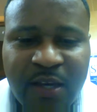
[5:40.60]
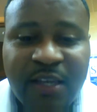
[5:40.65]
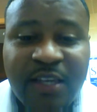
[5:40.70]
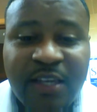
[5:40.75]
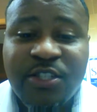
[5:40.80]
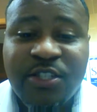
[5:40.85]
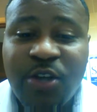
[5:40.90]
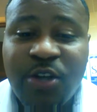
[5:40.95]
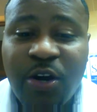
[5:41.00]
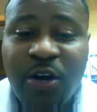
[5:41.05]

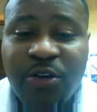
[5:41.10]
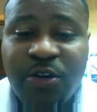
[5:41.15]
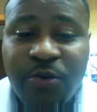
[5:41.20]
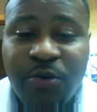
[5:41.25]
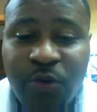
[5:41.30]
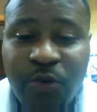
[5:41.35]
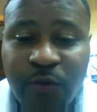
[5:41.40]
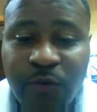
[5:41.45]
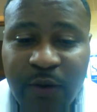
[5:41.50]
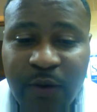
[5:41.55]
It started
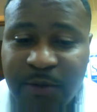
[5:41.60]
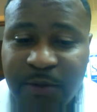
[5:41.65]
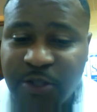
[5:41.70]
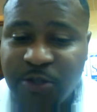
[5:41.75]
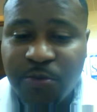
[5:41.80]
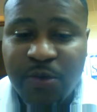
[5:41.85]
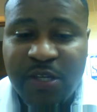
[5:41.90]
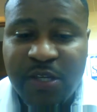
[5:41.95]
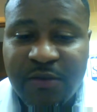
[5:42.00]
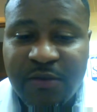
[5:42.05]
on November
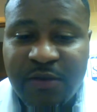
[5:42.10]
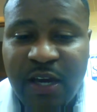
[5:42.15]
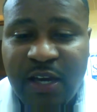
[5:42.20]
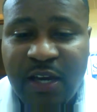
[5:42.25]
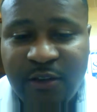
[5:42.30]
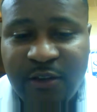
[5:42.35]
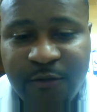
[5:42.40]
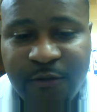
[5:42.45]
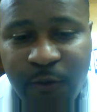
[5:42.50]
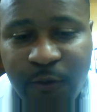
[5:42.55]
20th,
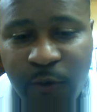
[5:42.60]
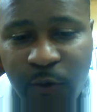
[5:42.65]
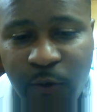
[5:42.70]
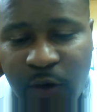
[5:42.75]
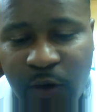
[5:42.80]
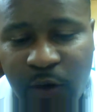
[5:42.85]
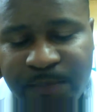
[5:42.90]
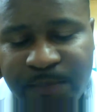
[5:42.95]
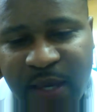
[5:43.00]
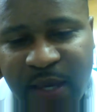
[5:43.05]

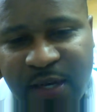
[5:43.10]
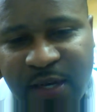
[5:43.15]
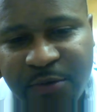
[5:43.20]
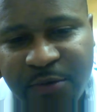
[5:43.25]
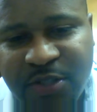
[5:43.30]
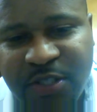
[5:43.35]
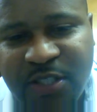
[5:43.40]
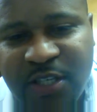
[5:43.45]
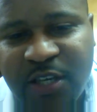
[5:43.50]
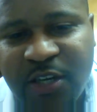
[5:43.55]
94, and it
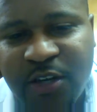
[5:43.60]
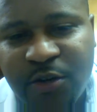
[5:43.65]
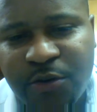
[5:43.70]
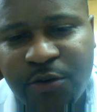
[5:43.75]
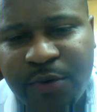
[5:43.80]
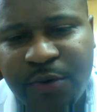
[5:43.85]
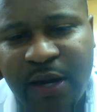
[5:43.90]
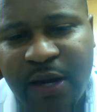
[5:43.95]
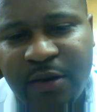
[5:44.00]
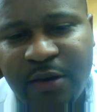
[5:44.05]
was centered
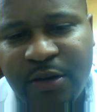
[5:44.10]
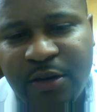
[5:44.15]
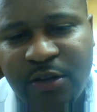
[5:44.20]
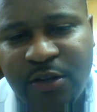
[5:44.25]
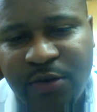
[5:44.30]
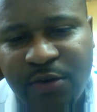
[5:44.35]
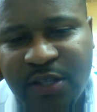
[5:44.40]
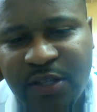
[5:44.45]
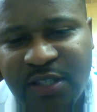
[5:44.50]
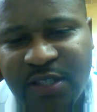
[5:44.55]
around the
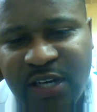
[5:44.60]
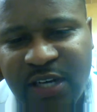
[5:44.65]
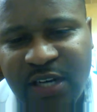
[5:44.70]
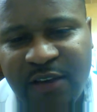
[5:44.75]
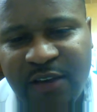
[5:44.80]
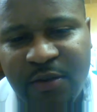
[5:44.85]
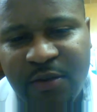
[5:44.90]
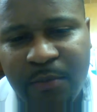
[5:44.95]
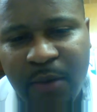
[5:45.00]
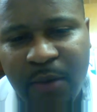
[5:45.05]
U.S.
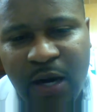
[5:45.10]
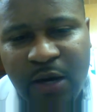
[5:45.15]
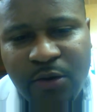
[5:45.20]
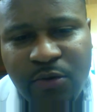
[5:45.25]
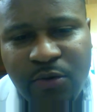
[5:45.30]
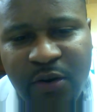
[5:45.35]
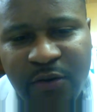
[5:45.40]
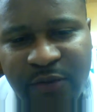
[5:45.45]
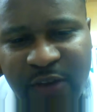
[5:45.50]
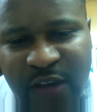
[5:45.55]
Navy
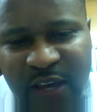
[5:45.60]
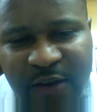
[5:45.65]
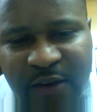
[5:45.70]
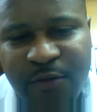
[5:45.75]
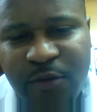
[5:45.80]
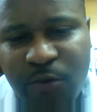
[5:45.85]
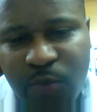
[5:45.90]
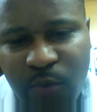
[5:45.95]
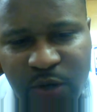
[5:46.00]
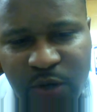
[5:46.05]
model of
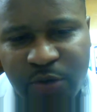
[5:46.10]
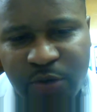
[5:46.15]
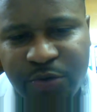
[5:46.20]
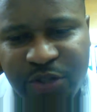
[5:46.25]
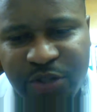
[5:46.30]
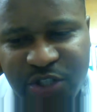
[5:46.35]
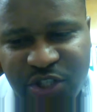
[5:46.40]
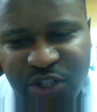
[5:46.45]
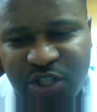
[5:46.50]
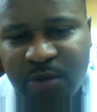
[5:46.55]
everyone on
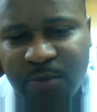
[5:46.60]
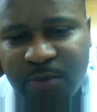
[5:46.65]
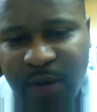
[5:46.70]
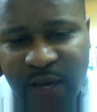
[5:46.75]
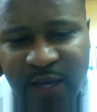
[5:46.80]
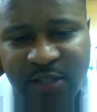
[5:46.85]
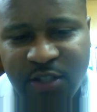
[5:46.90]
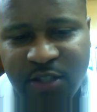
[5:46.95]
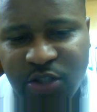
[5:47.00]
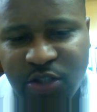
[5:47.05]
the ship
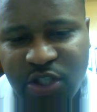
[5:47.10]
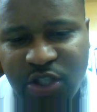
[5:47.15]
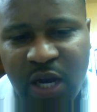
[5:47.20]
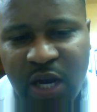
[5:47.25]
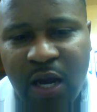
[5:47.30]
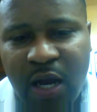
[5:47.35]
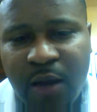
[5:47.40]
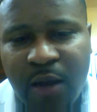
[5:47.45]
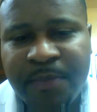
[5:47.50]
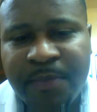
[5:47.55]
has a
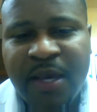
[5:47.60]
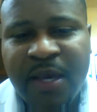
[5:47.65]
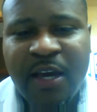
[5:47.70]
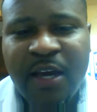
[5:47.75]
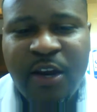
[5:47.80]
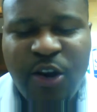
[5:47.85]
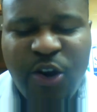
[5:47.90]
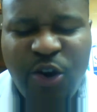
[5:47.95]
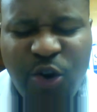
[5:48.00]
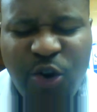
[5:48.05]
job.
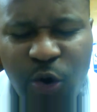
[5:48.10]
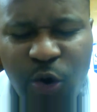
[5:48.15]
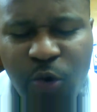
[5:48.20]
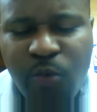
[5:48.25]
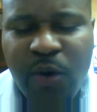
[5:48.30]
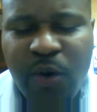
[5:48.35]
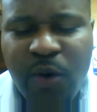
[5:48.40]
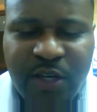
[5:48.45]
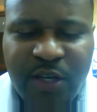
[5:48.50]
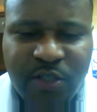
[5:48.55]
No
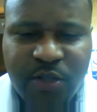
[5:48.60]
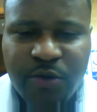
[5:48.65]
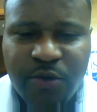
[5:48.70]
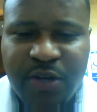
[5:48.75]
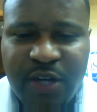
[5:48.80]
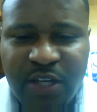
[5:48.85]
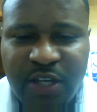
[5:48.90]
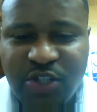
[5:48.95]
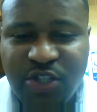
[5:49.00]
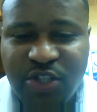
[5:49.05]
one is
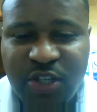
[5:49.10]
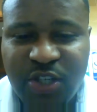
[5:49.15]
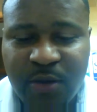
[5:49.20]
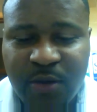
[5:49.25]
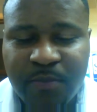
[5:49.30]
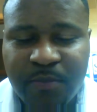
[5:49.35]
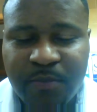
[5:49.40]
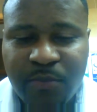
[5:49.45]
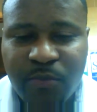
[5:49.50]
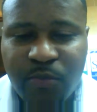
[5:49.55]
on that
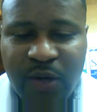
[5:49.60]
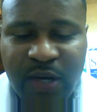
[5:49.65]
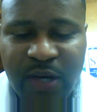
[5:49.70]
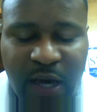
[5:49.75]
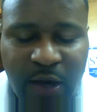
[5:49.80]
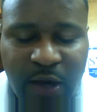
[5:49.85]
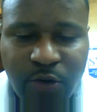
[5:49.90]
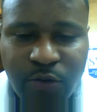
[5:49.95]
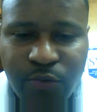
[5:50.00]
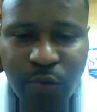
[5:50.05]
ship
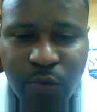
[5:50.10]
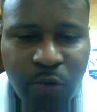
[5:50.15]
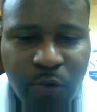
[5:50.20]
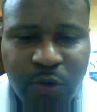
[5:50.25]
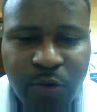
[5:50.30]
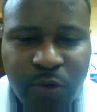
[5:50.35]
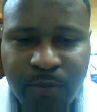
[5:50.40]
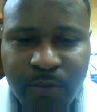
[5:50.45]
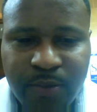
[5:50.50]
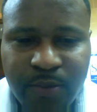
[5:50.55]
without a
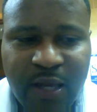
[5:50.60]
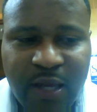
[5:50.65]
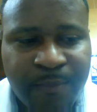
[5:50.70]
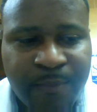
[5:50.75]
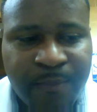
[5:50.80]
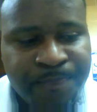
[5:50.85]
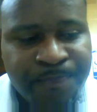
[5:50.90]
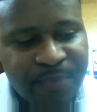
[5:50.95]
role to play.